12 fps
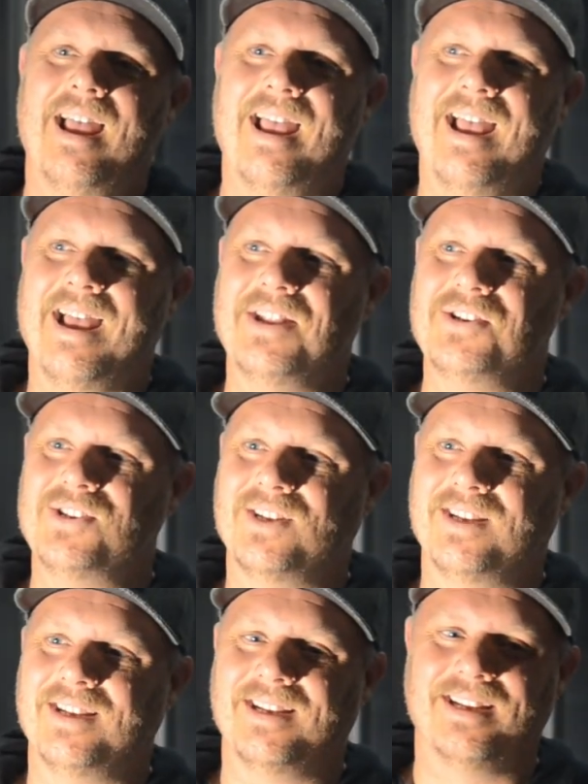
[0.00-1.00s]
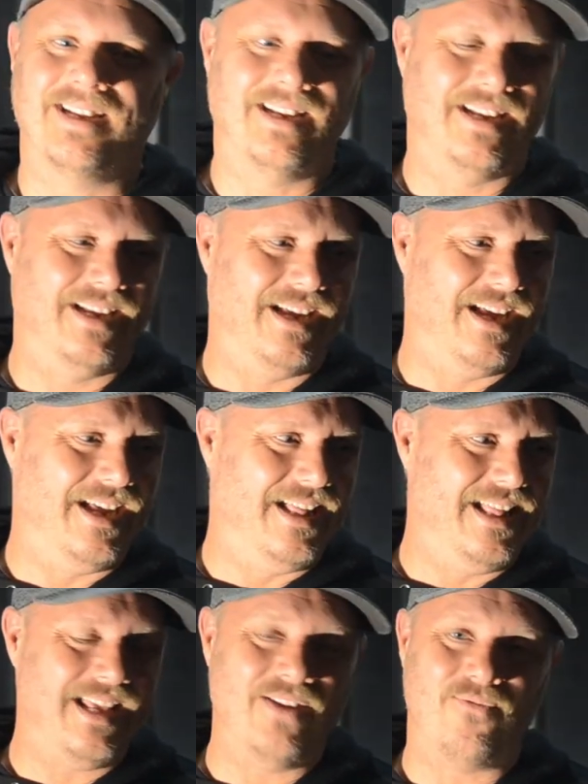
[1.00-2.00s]
And
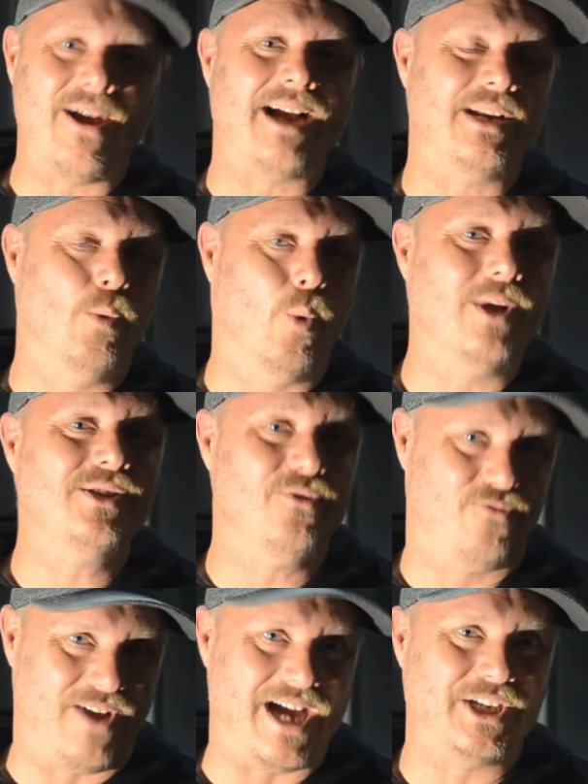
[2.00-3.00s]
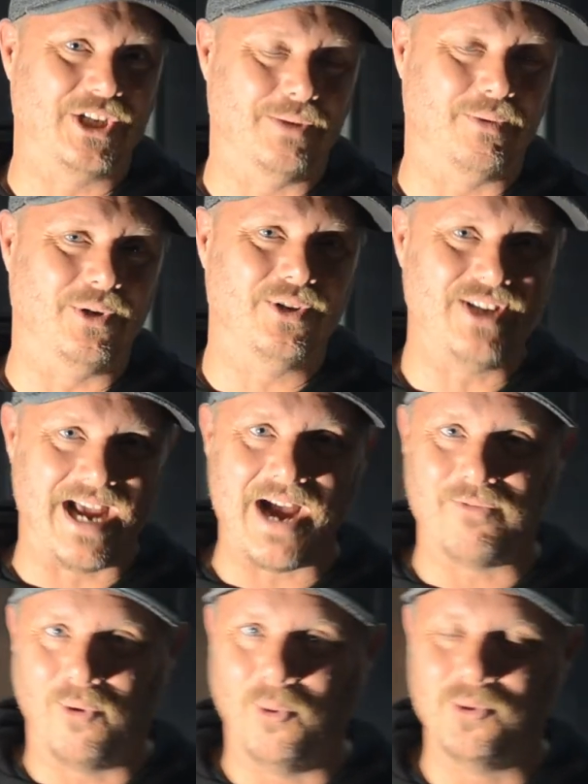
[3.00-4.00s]
in fact, it wasn't fashionable to
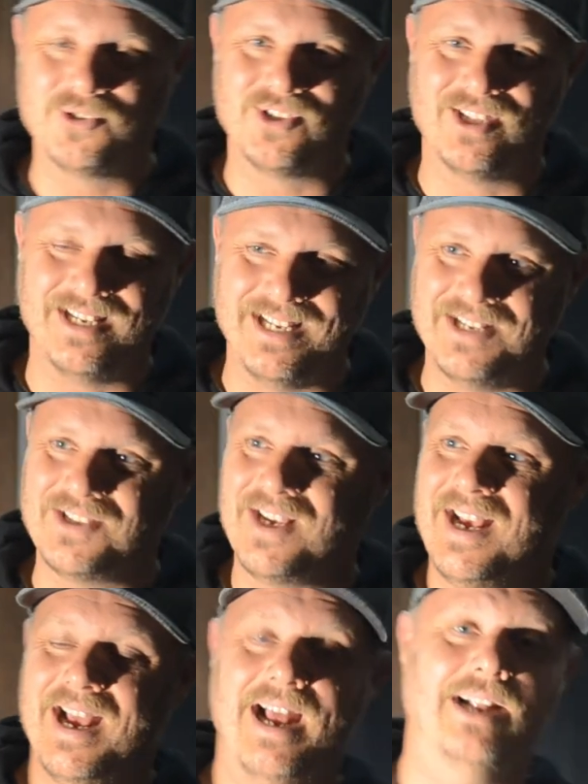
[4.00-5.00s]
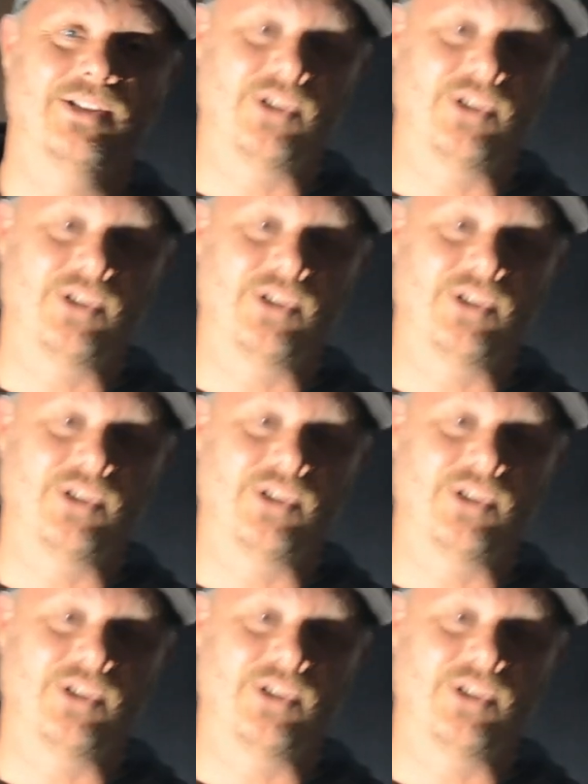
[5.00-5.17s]
have holes in the knees. And